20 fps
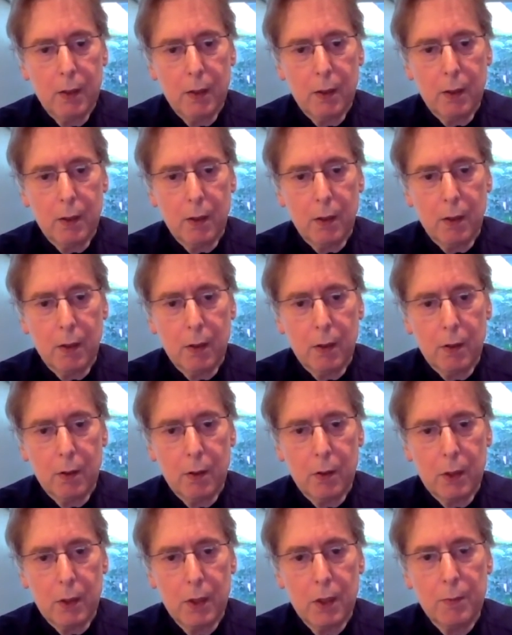
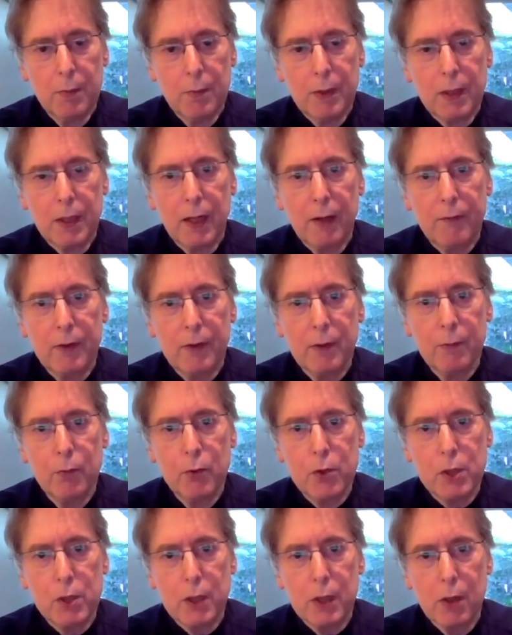the Hymne mit
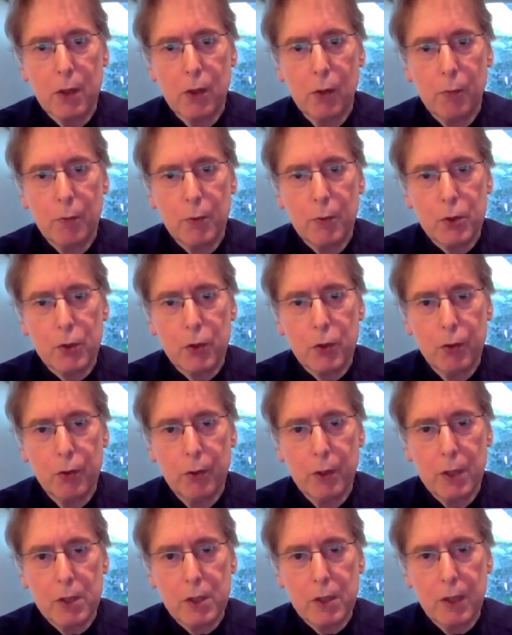Klaviermusik, Opus
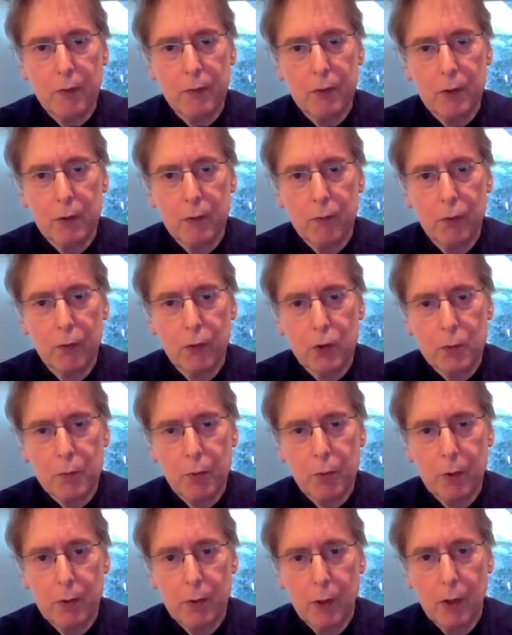37, the first
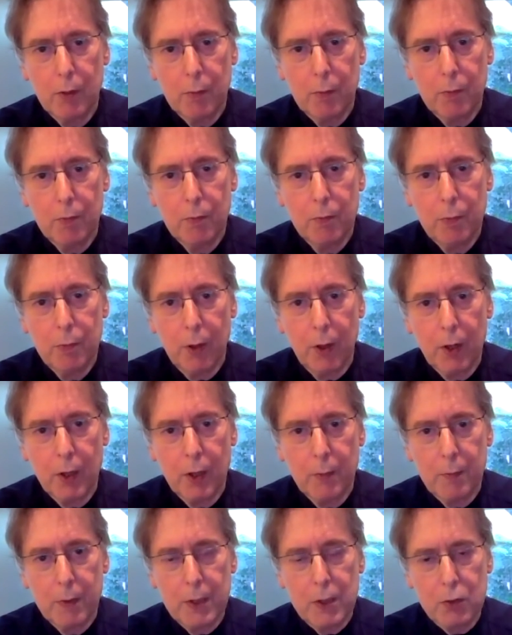part of
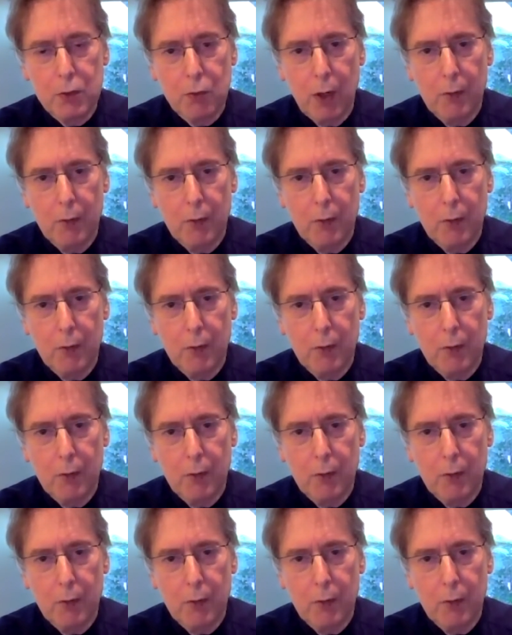the piece.